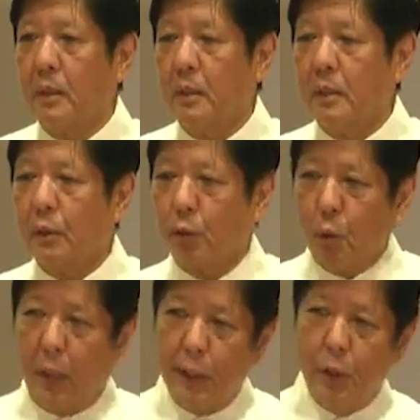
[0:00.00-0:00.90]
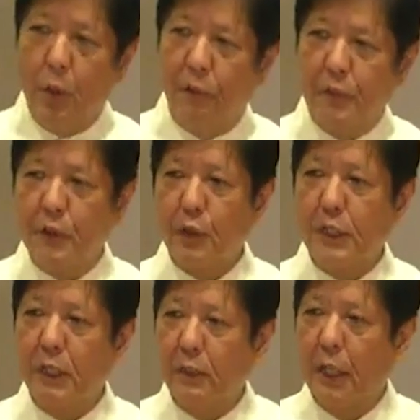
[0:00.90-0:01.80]
So to our new officers
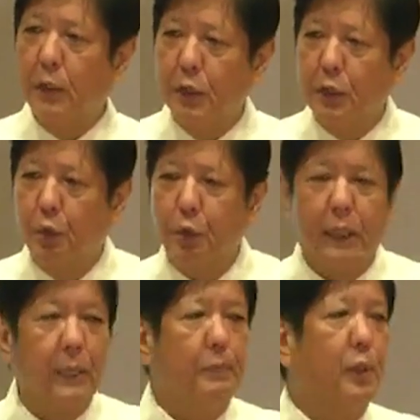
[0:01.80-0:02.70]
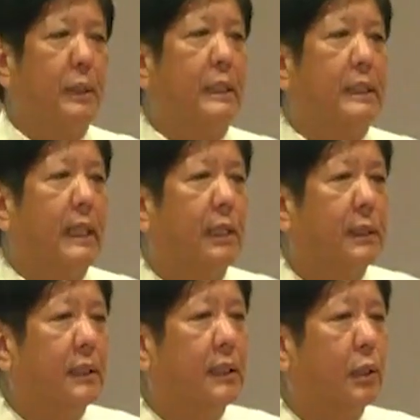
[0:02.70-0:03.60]
here, I urge you to keep your
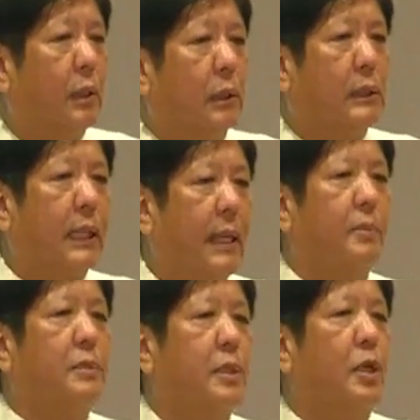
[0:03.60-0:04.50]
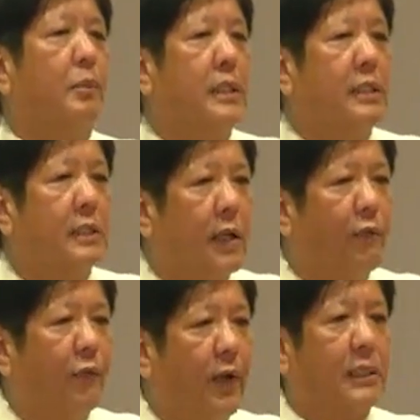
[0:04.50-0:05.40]
integrity at all times and remain
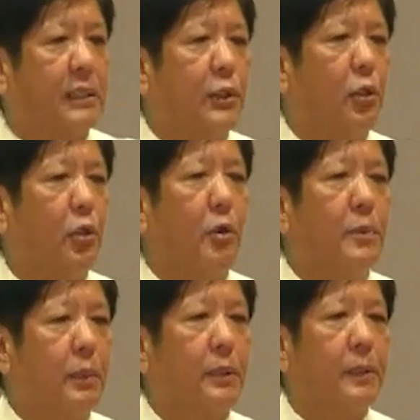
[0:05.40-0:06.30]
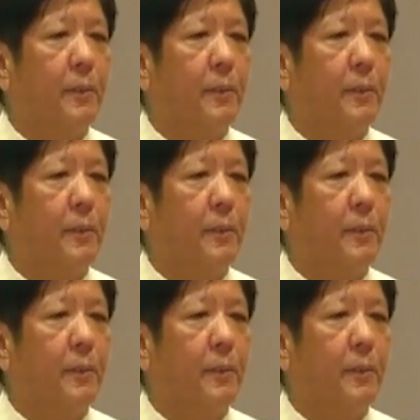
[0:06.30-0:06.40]
steadfast in your commitment